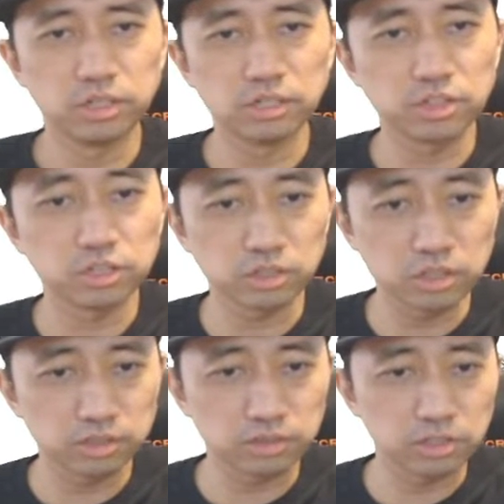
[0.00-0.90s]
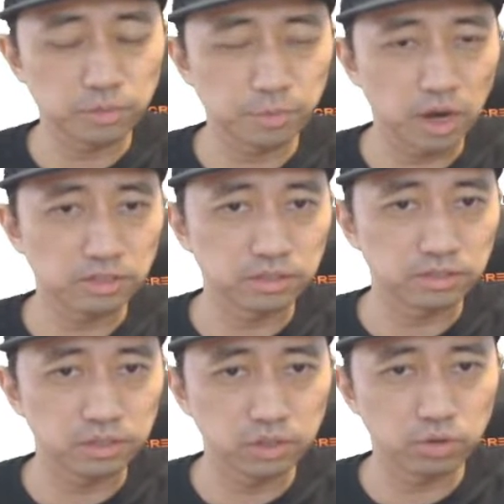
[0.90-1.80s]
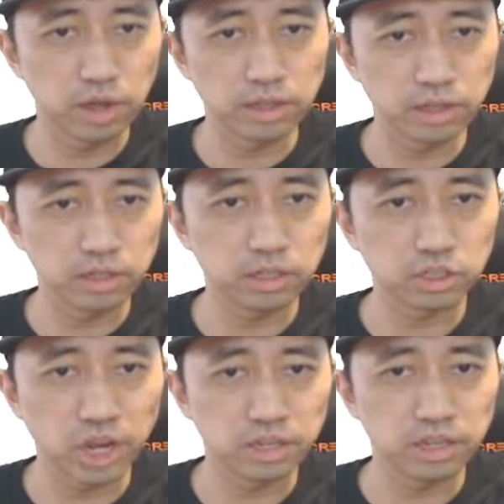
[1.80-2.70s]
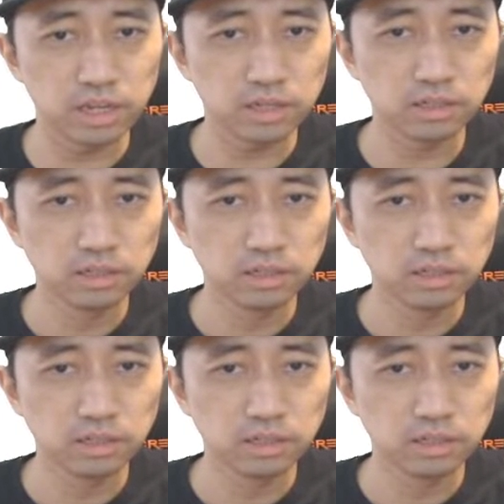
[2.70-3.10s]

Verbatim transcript: These these these these are prices in U in HKD.